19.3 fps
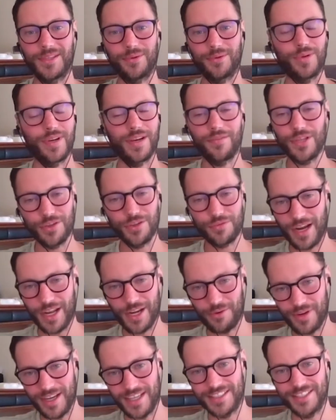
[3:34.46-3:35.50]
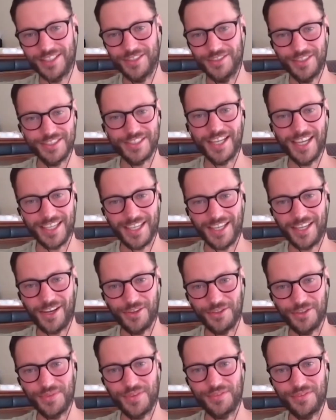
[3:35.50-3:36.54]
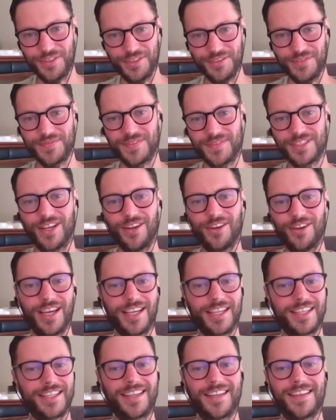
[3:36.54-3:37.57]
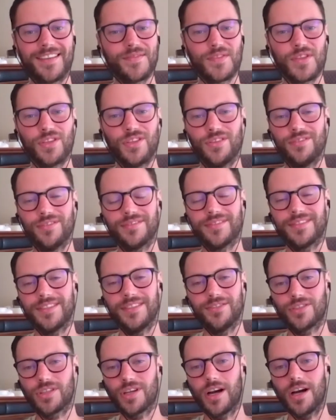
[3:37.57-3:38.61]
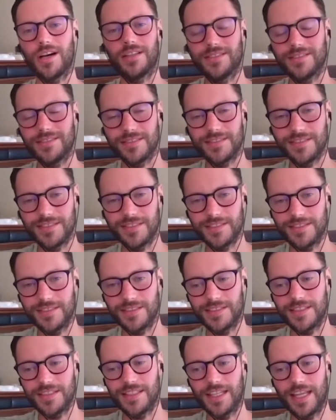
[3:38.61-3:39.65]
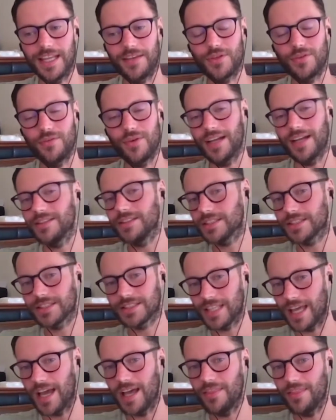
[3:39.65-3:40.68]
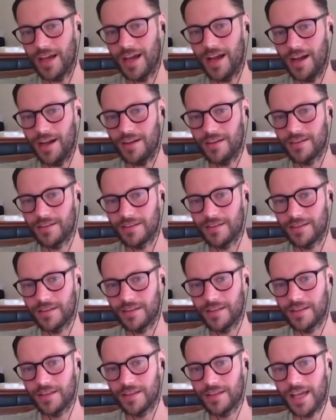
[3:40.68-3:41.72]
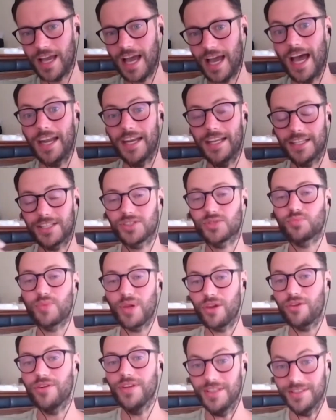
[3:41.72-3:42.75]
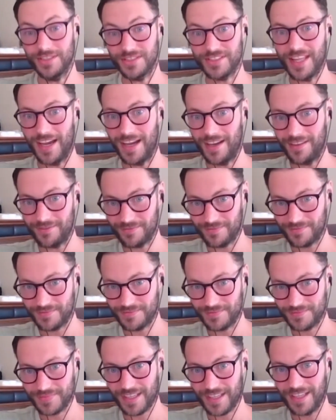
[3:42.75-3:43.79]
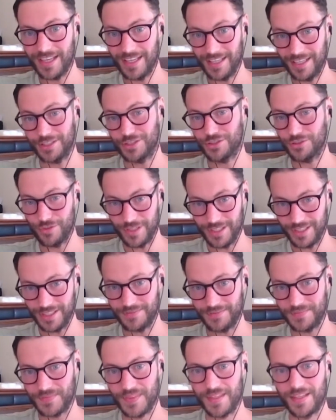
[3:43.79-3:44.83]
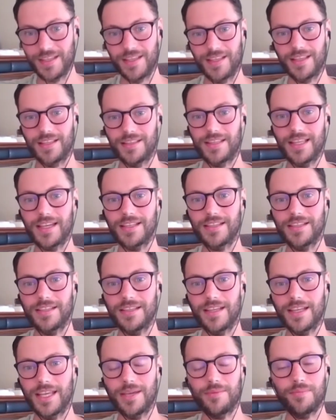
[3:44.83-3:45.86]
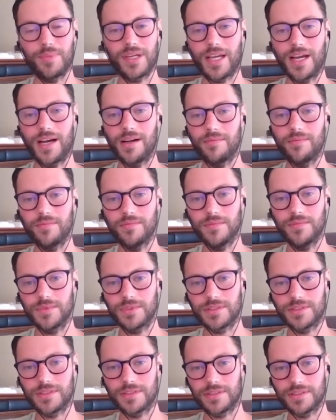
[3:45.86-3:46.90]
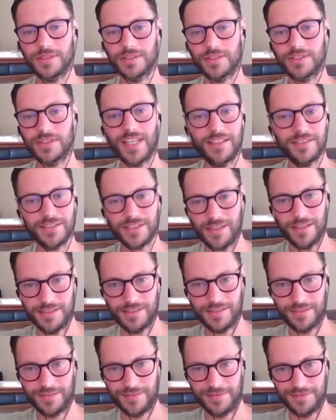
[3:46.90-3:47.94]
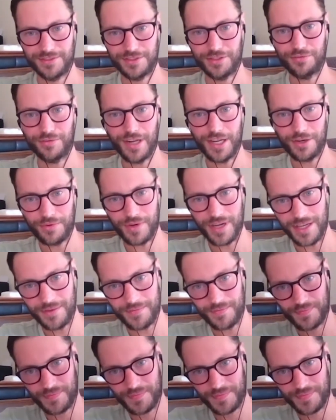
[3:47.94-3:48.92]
wherever you run away to, the tiger goes with you. So like you can't, if you understand that and experience that literally, then it becomes senseless to run away.